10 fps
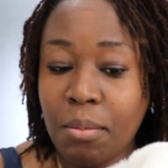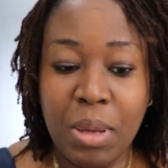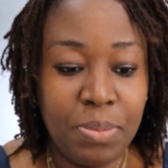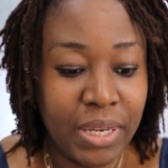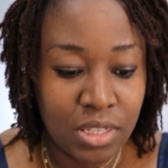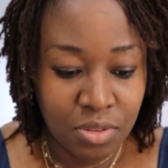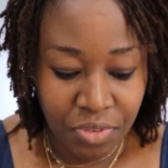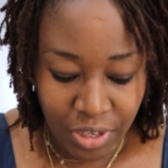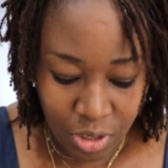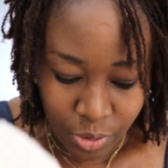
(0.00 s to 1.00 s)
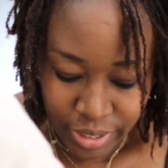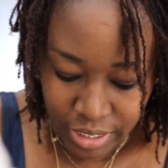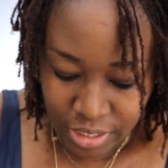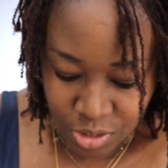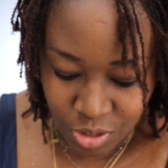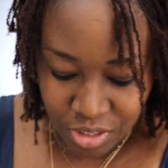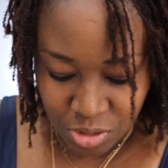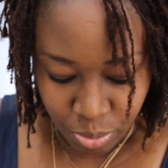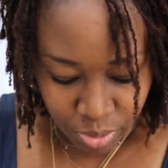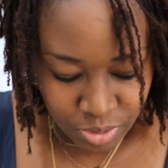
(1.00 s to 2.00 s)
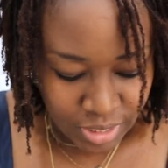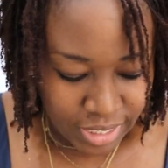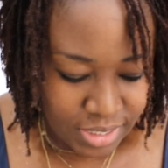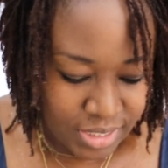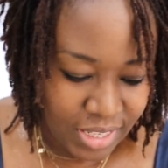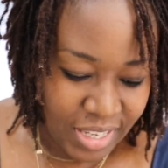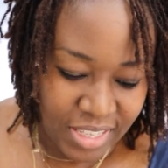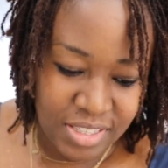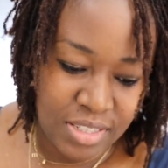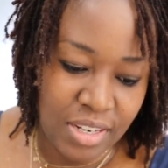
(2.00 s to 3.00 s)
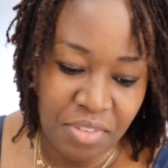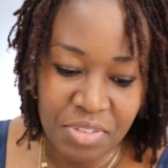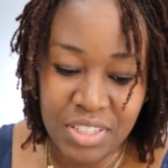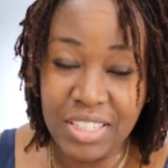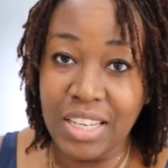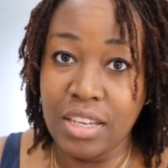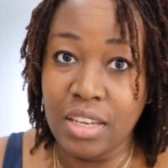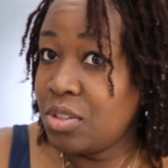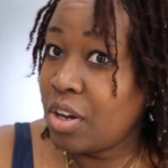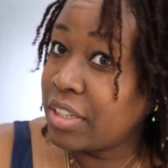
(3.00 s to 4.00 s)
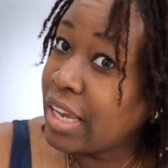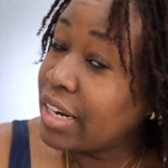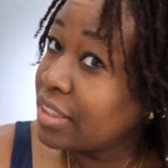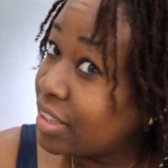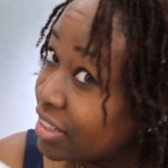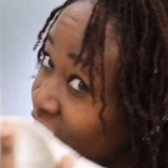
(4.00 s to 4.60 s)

my biggest fear going into this process is definitely not getting the